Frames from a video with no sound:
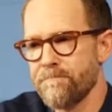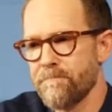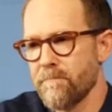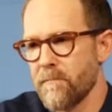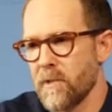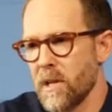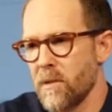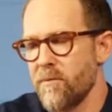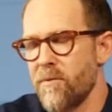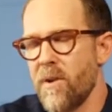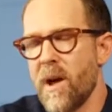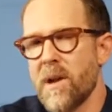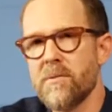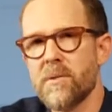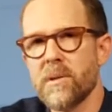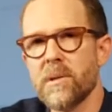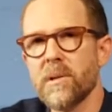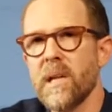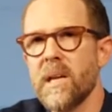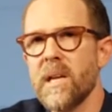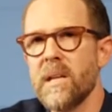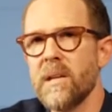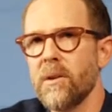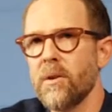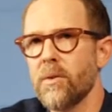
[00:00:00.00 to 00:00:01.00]

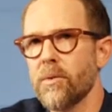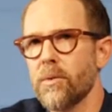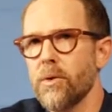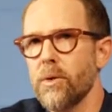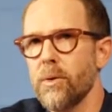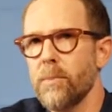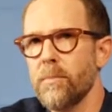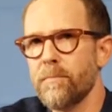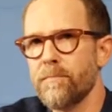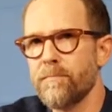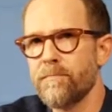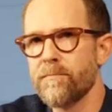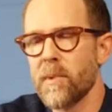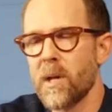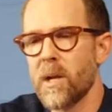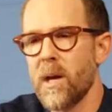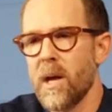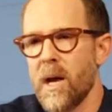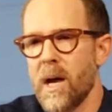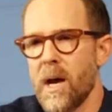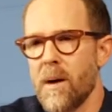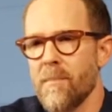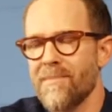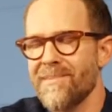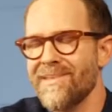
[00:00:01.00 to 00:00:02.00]
veteran-laden group.
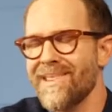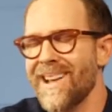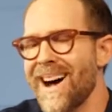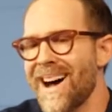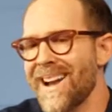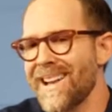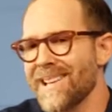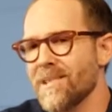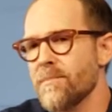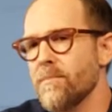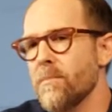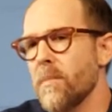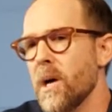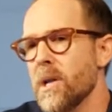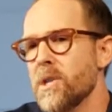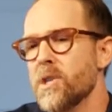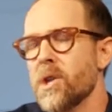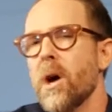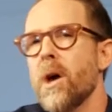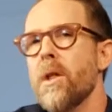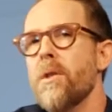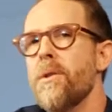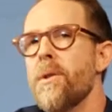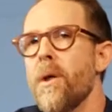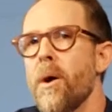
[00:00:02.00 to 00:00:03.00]
Not as much
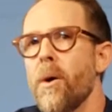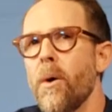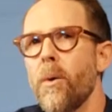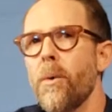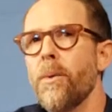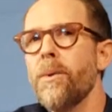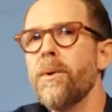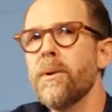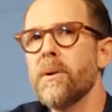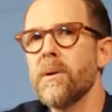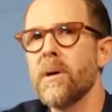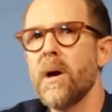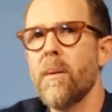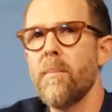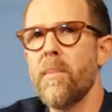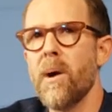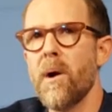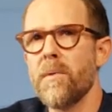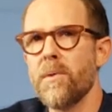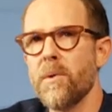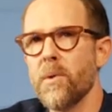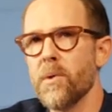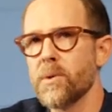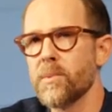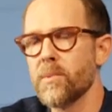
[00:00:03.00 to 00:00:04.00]
unknown about
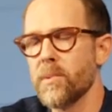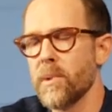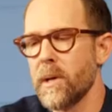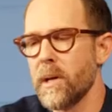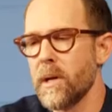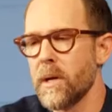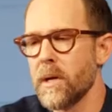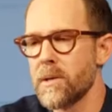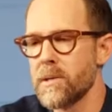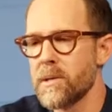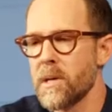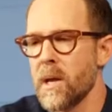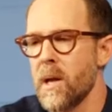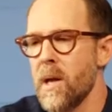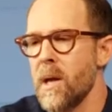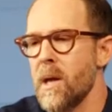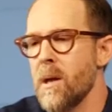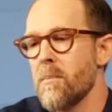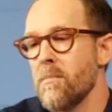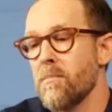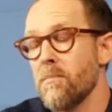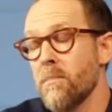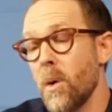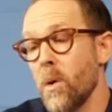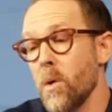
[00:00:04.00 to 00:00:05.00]
those players.
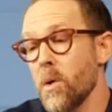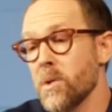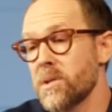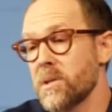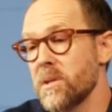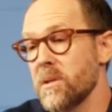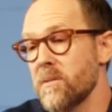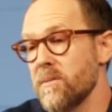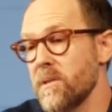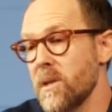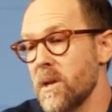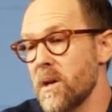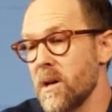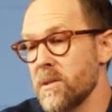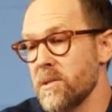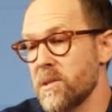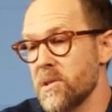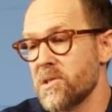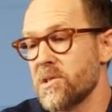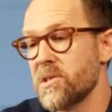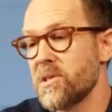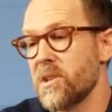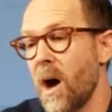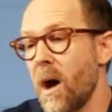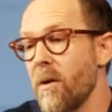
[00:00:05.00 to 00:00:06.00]
Most of the
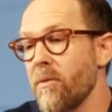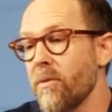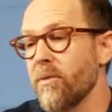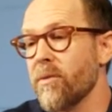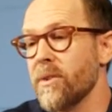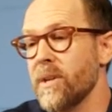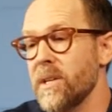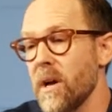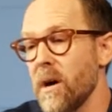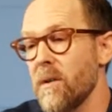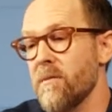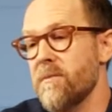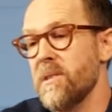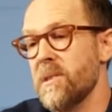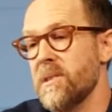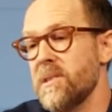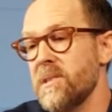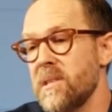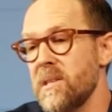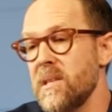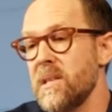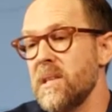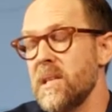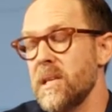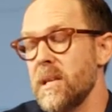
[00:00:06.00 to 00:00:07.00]
discovery of the
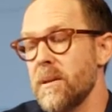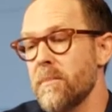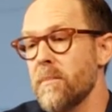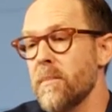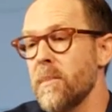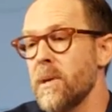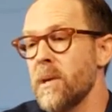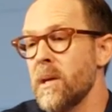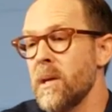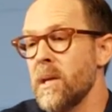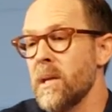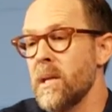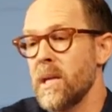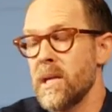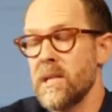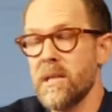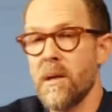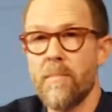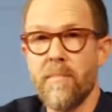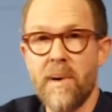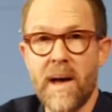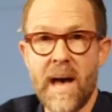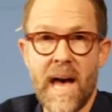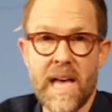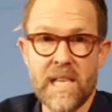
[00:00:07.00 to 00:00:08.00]
team in the
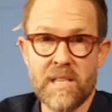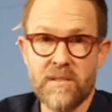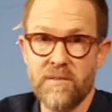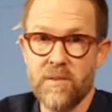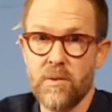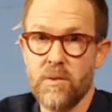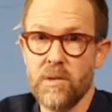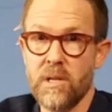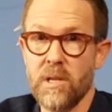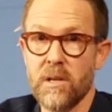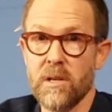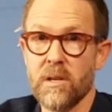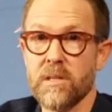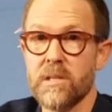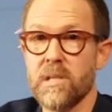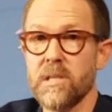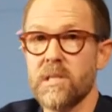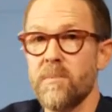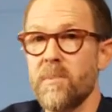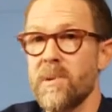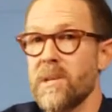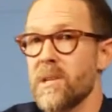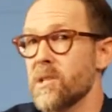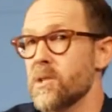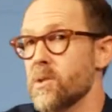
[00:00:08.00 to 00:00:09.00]
past few years has
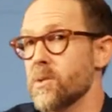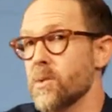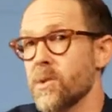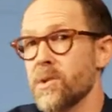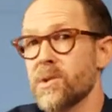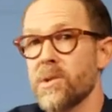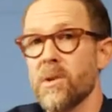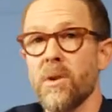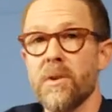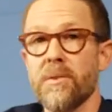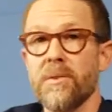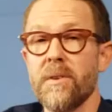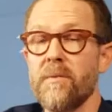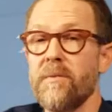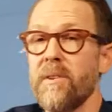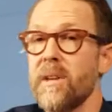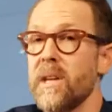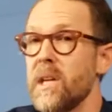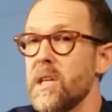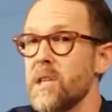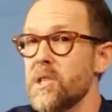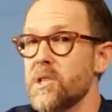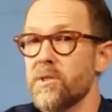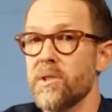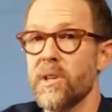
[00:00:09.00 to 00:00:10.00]
been as a result of
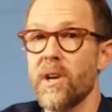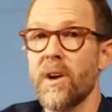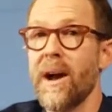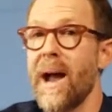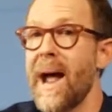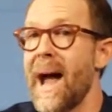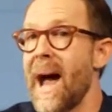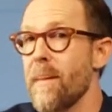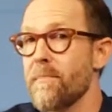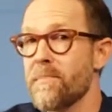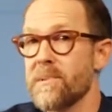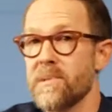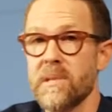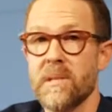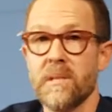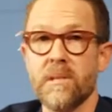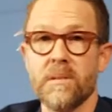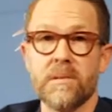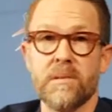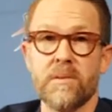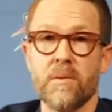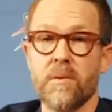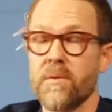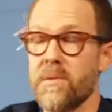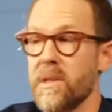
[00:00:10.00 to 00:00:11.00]
injury or
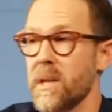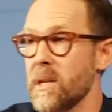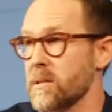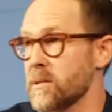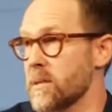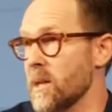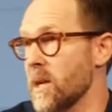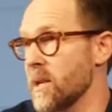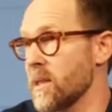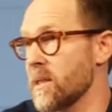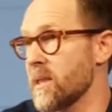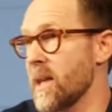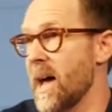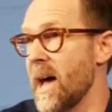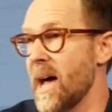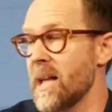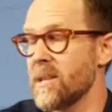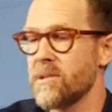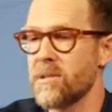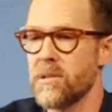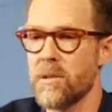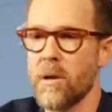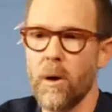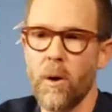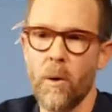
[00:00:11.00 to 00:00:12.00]
absence or things like that.
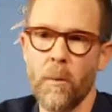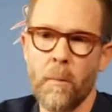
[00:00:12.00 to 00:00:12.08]
So,